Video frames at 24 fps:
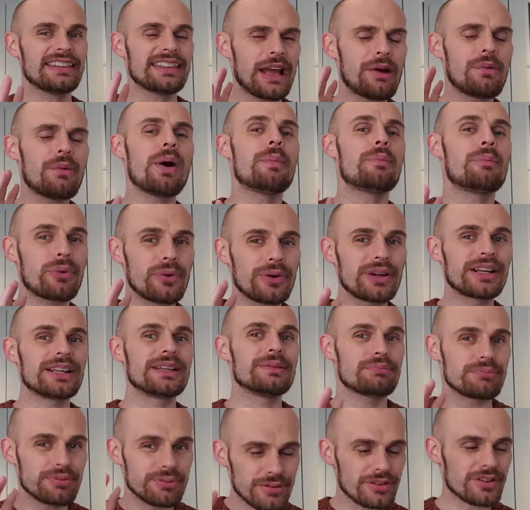They were
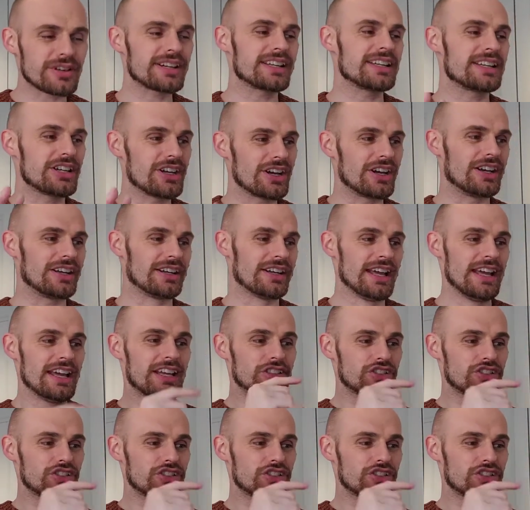pretty good